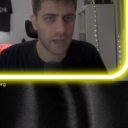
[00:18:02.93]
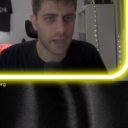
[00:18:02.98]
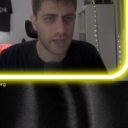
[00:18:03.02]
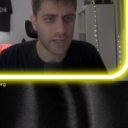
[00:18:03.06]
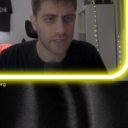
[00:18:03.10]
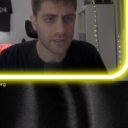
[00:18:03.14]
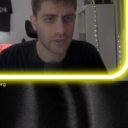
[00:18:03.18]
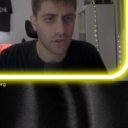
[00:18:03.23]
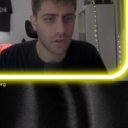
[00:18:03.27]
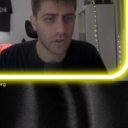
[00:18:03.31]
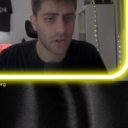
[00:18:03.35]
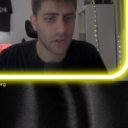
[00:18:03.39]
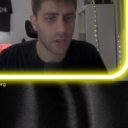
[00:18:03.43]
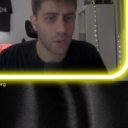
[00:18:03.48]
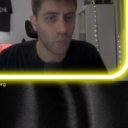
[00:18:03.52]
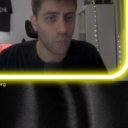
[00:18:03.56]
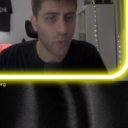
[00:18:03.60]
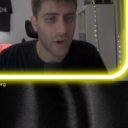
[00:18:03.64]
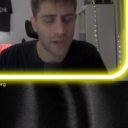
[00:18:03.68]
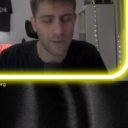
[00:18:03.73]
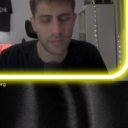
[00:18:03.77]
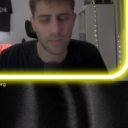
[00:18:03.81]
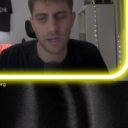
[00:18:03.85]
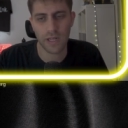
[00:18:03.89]
has only
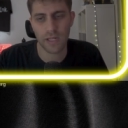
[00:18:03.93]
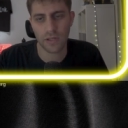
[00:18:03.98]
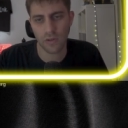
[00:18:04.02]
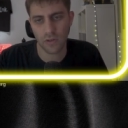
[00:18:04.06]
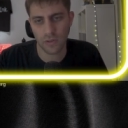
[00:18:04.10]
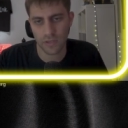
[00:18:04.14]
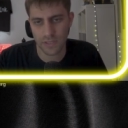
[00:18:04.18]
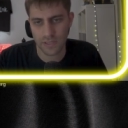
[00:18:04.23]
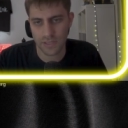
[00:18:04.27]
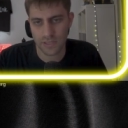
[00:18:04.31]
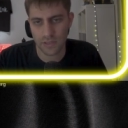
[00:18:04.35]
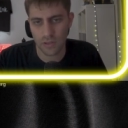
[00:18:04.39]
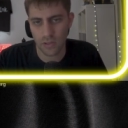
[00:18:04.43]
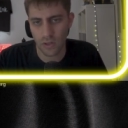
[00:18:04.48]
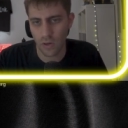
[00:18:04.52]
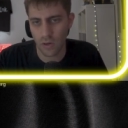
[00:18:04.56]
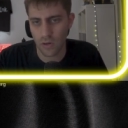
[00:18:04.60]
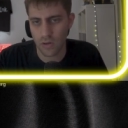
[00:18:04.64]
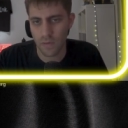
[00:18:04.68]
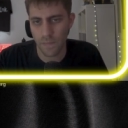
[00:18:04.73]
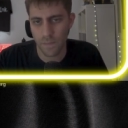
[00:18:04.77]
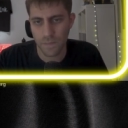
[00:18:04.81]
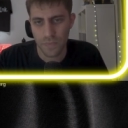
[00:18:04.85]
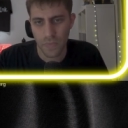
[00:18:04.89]
one minute on his
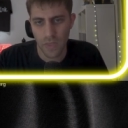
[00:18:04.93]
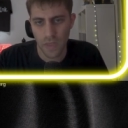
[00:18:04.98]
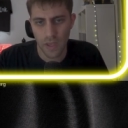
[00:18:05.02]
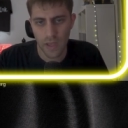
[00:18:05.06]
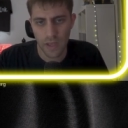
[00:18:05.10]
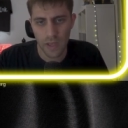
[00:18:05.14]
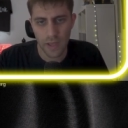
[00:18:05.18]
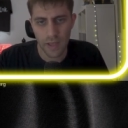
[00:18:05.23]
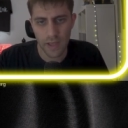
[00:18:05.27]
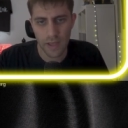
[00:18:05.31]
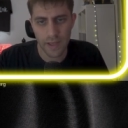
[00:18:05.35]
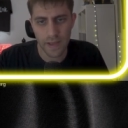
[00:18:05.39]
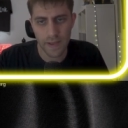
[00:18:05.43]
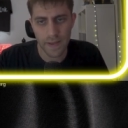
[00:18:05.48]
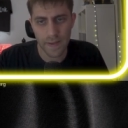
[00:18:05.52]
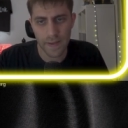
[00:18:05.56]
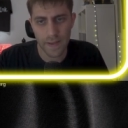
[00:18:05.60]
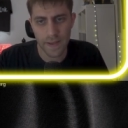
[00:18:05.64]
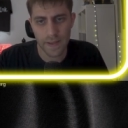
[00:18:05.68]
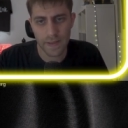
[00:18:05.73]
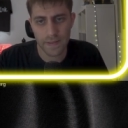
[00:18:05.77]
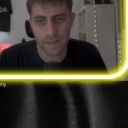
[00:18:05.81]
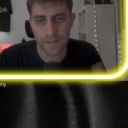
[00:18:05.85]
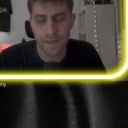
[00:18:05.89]
clock. Uh,
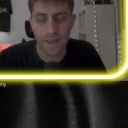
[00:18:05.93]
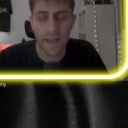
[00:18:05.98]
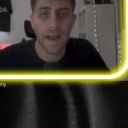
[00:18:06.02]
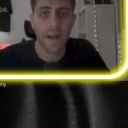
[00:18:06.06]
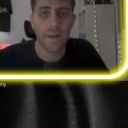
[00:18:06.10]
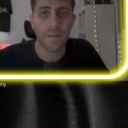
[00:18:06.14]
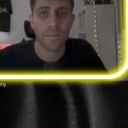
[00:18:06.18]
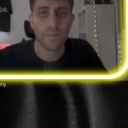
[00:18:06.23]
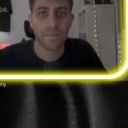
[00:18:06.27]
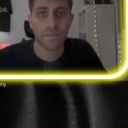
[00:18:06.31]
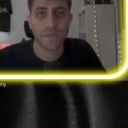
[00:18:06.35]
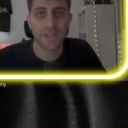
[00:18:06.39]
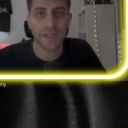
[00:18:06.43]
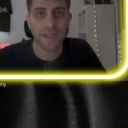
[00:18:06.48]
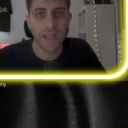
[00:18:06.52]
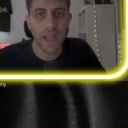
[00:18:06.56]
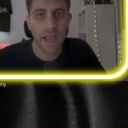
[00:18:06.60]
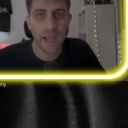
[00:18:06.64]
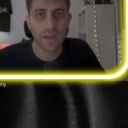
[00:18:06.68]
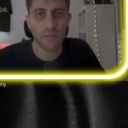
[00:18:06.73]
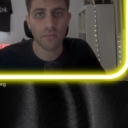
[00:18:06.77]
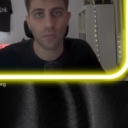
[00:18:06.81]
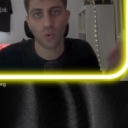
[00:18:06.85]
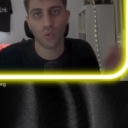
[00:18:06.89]
and yeah, the
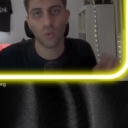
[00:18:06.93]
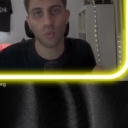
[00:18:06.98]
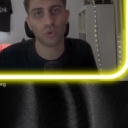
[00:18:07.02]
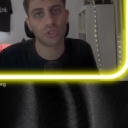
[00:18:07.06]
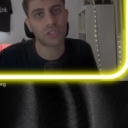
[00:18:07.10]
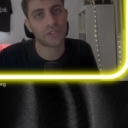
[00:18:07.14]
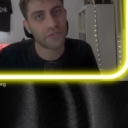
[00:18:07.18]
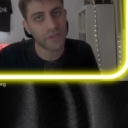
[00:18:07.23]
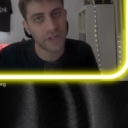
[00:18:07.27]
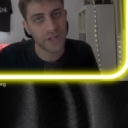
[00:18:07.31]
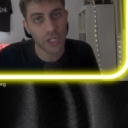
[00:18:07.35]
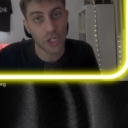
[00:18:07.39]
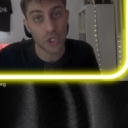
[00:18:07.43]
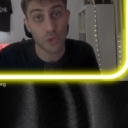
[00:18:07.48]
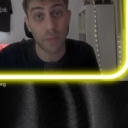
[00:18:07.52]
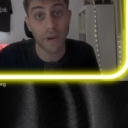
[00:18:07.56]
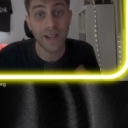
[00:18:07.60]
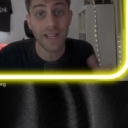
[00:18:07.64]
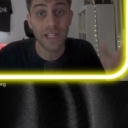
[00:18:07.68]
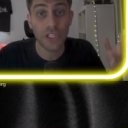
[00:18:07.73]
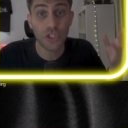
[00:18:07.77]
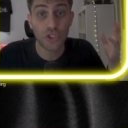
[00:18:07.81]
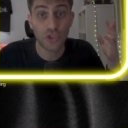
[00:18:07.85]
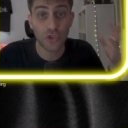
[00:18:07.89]
game was finished by
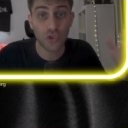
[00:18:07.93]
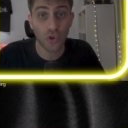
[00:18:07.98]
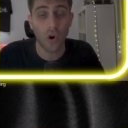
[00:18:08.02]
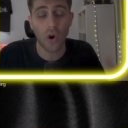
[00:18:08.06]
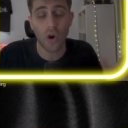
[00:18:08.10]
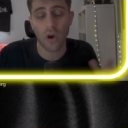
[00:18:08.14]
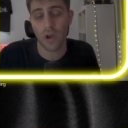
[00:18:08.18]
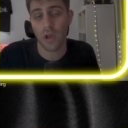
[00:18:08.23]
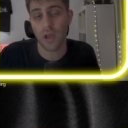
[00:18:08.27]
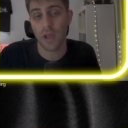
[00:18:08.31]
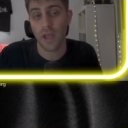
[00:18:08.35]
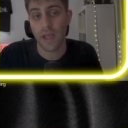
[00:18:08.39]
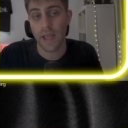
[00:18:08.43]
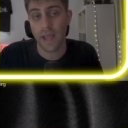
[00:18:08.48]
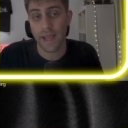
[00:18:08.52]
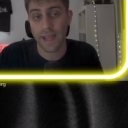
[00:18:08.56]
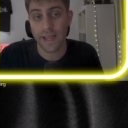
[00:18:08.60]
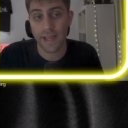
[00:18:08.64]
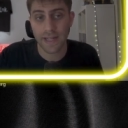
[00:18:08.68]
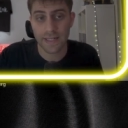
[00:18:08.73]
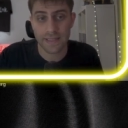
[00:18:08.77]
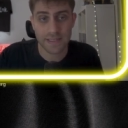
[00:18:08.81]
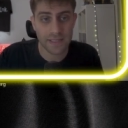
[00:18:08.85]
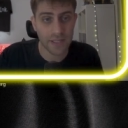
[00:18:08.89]
a draw
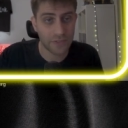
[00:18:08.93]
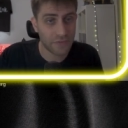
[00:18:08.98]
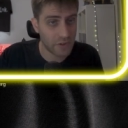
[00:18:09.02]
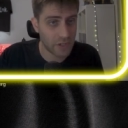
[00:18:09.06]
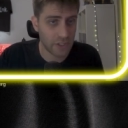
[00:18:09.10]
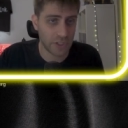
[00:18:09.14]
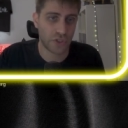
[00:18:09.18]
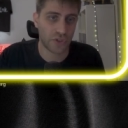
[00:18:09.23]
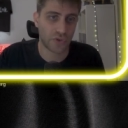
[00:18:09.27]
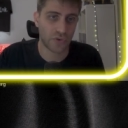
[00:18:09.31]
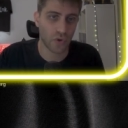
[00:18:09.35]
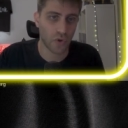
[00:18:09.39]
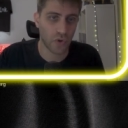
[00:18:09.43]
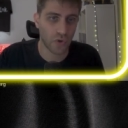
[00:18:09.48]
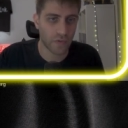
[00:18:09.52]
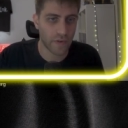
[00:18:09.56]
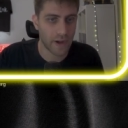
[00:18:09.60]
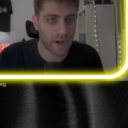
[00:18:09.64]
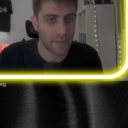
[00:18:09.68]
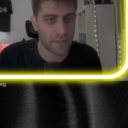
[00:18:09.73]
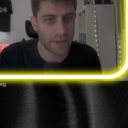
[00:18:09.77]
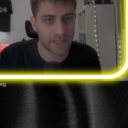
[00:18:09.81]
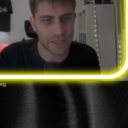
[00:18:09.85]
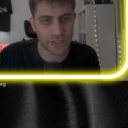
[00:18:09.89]
against a very strong
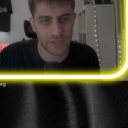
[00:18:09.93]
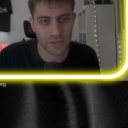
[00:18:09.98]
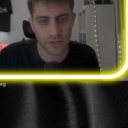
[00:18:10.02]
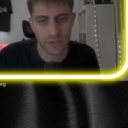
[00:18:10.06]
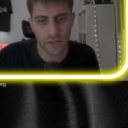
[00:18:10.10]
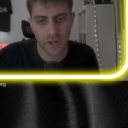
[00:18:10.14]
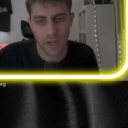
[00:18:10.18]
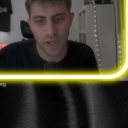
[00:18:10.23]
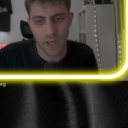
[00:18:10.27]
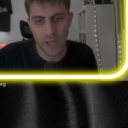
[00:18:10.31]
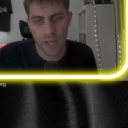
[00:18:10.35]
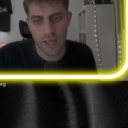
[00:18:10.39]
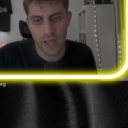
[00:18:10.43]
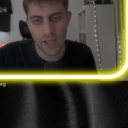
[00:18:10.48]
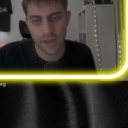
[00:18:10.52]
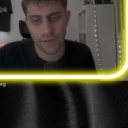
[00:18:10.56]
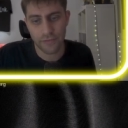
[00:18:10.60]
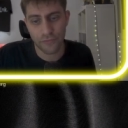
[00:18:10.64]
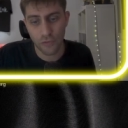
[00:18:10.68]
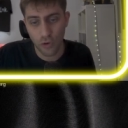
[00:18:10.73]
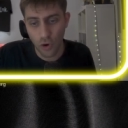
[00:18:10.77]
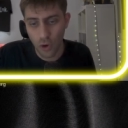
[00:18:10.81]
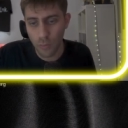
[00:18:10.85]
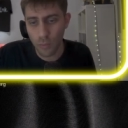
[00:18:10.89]
Grandmaster uh,
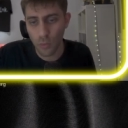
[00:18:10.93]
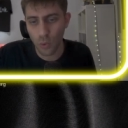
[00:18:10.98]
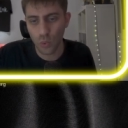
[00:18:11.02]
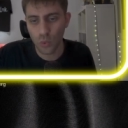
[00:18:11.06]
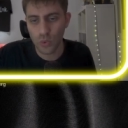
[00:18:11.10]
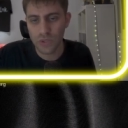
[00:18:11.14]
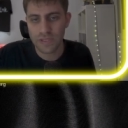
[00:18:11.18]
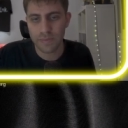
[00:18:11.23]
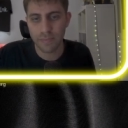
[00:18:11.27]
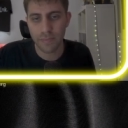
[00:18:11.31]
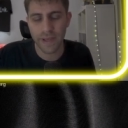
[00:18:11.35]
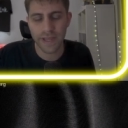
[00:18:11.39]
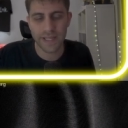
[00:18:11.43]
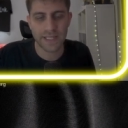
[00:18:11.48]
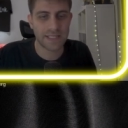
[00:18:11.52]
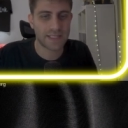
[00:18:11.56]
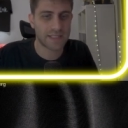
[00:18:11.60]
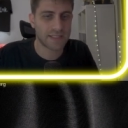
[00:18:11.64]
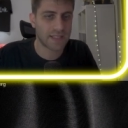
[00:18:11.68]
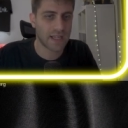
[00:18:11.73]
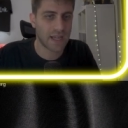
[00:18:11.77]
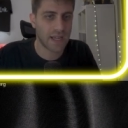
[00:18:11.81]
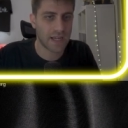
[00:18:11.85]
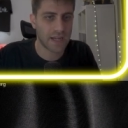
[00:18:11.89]
from
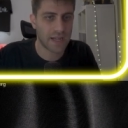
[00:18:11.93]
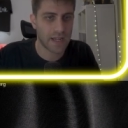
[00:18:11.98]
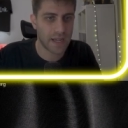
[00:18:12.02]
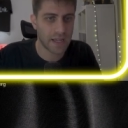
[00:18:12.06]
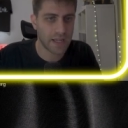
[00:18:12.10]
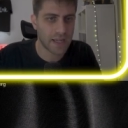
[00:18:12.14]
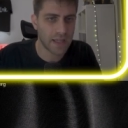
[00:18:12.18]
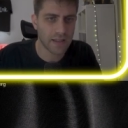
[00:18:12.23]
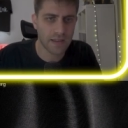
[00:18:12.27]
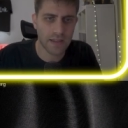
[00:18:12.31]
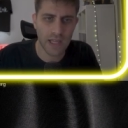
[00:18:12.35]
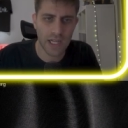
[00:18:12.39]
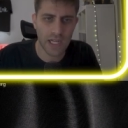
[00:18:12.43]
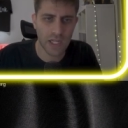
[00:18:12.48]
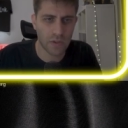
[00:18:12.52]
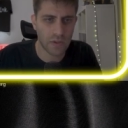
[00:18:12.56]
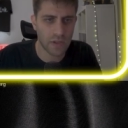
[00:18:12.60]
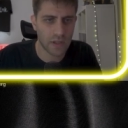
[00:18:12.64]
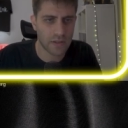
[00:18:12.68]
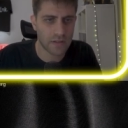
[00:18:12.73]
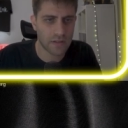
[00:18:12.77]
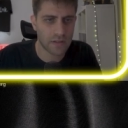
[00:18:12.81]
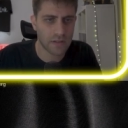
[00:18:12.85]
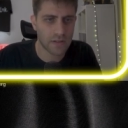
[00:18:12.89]
Uzbekistan. I can tell you
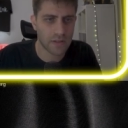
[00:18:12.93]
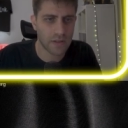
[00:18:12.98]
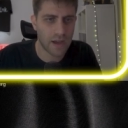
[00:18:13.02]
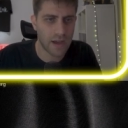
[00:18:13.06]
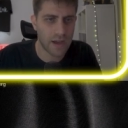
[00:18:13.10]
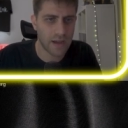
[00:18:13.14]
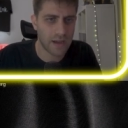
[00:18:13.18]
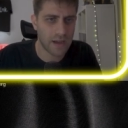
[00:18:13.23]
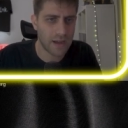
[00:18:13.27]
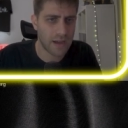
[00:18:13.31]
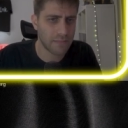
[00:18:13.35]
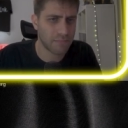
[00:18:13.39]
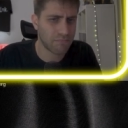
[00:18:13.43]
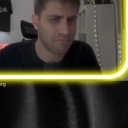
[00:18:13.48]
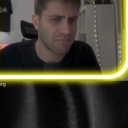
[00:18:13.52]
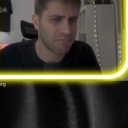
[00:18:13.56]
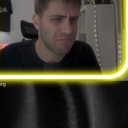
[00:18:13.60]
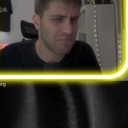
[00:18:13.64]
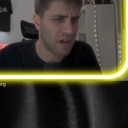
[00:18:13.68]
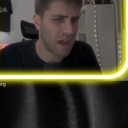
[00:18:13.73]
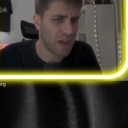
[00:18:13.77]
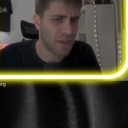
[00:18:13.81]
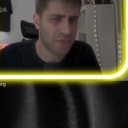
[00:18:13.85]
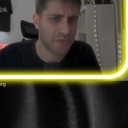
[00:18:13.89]
that I, I,
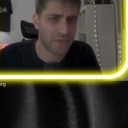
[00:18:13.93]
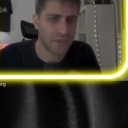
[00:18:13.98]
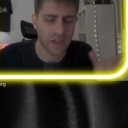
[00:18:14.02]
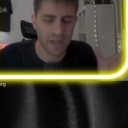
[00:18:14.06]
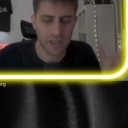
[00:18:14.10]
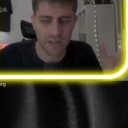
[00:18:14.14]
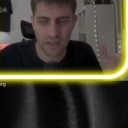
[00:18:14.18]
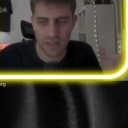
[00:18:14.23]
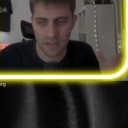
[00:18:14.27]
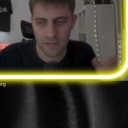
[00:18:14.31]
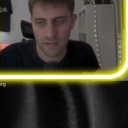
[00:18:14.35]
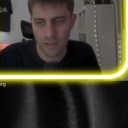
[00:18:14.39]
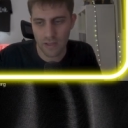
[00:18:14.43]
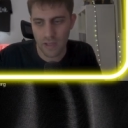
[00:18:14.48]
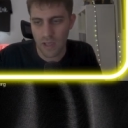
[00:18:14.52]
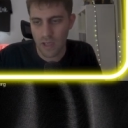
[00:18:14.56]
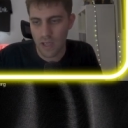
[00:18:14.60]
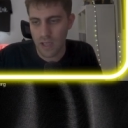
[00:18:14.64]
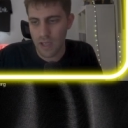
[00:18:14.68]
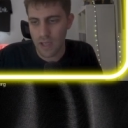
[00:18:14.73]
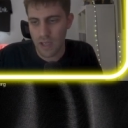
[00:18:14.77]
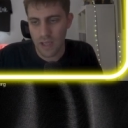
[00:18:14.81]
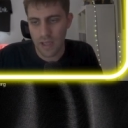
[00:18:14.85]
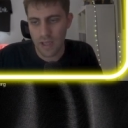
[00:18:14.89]
I think that,
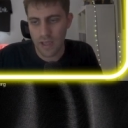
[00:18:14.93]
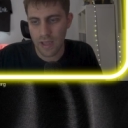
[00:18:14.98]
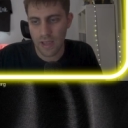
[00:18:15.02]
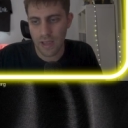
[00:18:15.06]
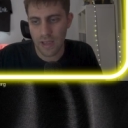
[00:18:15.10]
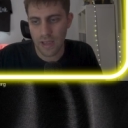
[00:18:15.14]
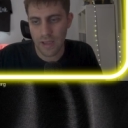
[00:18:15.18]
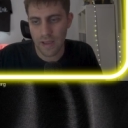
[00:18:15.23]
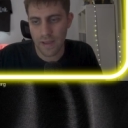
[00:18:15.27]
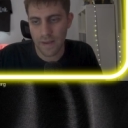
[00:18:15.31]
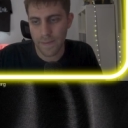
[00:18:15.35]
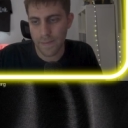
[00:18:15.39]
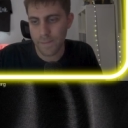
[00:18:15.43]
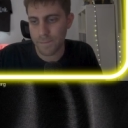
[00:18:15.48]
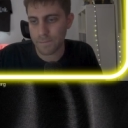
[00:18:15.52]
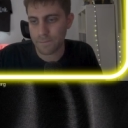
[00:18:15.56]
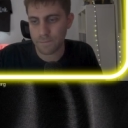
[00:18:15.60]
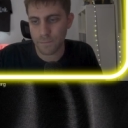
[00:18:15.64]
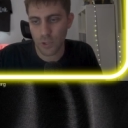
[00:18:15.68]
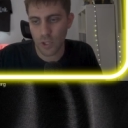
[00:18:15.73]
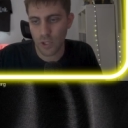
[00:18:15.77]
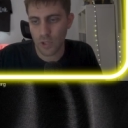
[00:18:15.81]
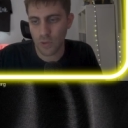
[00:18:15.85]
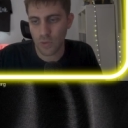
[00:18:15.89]
um,
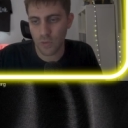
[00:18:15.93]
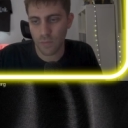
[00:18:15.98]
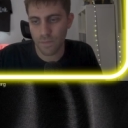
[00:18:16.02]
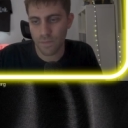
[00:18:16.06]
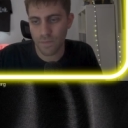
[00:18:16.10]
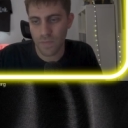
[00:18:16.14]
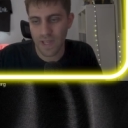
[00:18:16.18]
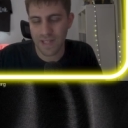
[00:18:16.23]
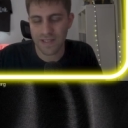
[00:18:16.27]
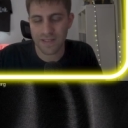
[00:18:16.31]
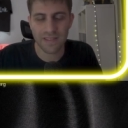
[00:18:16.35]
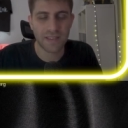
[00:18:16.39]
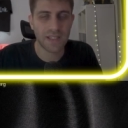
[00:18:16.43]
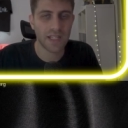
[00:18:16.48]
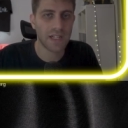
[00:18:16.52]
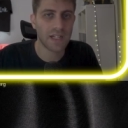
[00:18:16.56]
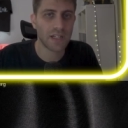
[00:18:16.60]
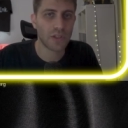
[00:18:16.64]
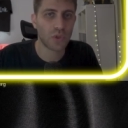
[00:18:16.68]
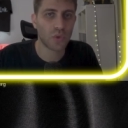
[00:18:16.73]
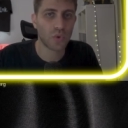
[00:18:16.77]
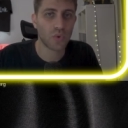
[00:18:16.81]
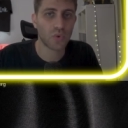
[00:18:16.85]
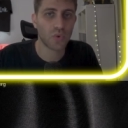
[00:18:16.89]
you know, until
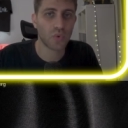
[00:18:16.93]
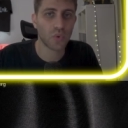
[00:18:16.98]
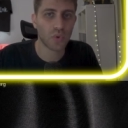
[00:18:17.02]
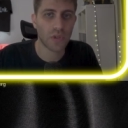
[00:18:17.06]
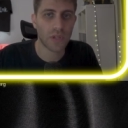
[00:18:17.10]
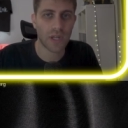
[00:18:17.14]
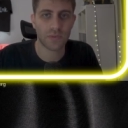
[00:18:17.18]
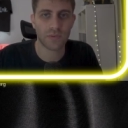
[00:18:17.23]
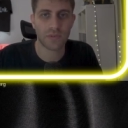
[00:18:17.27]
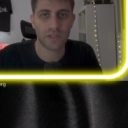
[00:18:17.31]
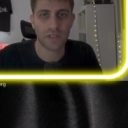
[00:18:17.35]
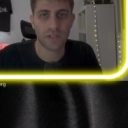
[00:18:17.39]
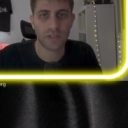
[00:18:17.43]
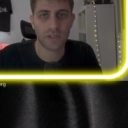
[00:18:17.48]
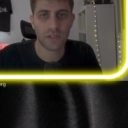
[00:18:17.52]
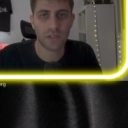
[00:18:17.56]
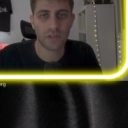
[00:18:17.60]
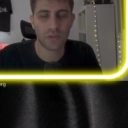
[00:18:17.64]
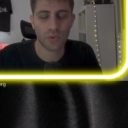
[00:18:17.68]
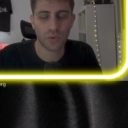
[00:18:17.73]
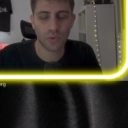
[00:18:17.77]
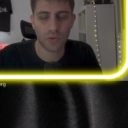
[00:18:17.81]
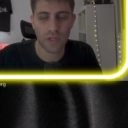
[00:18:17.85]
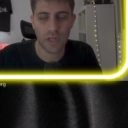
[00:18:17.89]
2000,
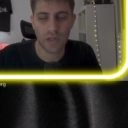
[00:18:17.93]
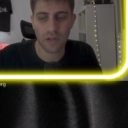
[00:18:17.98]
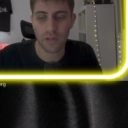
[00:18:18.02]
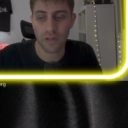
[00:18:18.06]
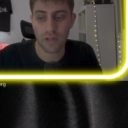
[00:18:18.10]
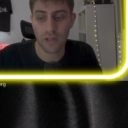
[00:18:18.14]
two, uh,